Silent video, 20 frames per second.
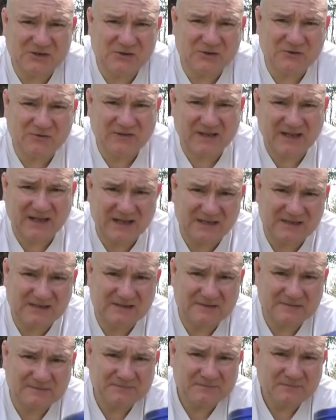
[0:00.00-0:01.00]
do
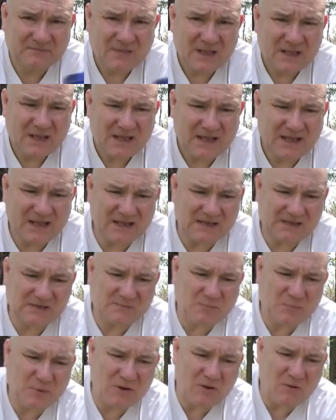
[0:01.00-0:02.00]
this, is
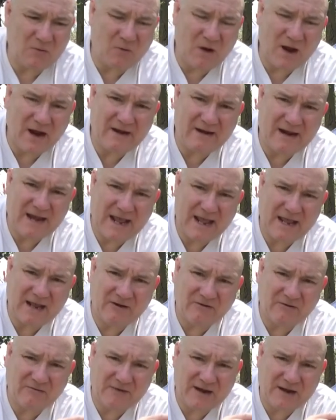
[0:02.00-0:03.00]
put wire
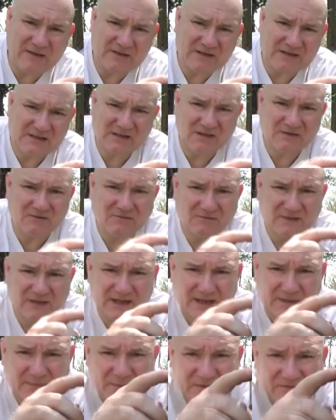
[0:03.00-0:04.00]
hanger around this little
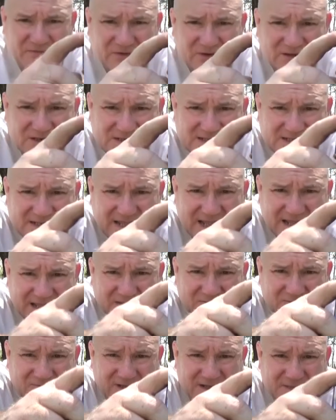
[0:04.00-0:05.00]
lip. If you can see that
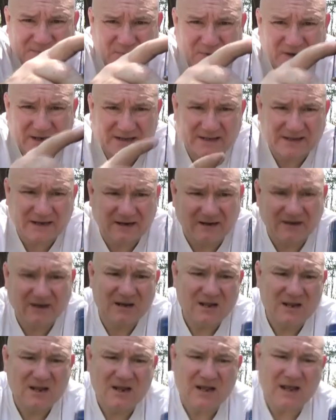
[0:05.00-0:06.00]
little lip right there,
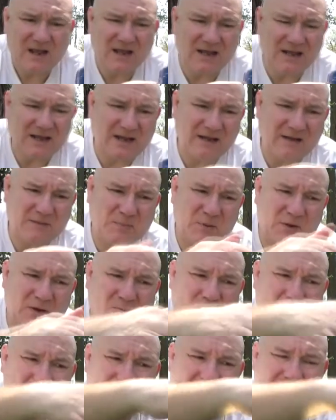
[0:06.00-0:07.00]
put a
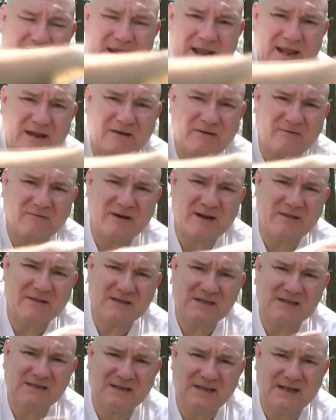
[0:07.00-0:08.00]
wire hanger around
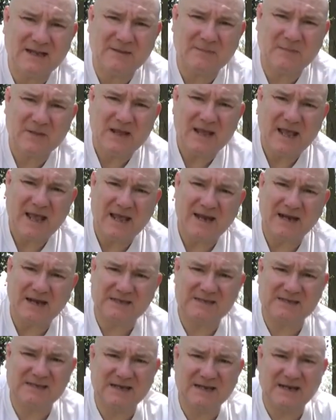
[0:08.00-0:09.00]
this lip and
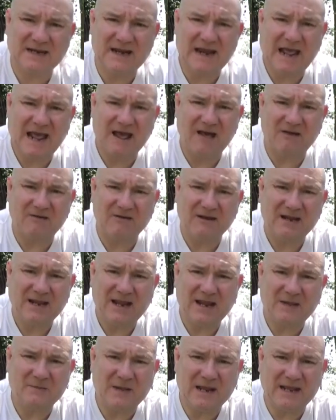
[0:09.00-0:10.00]
extend it out
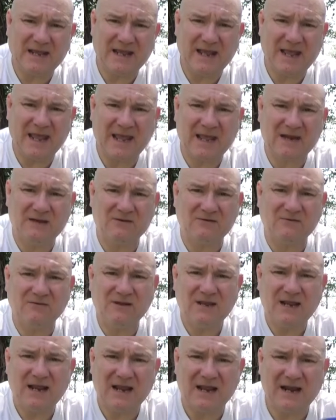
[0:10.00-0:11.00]
and make a handle,
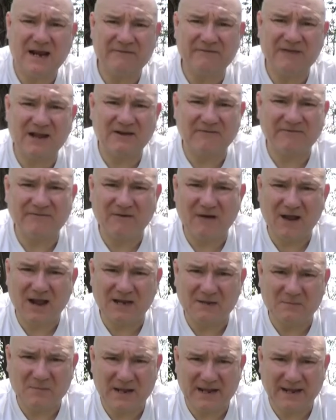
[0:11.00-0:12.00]
and I've got a
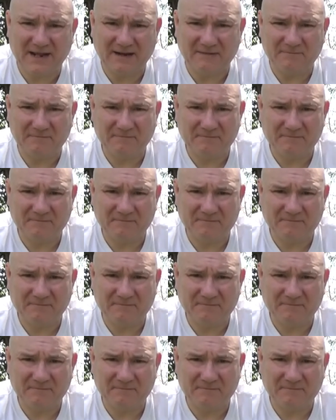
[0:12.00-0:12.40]
frying pan.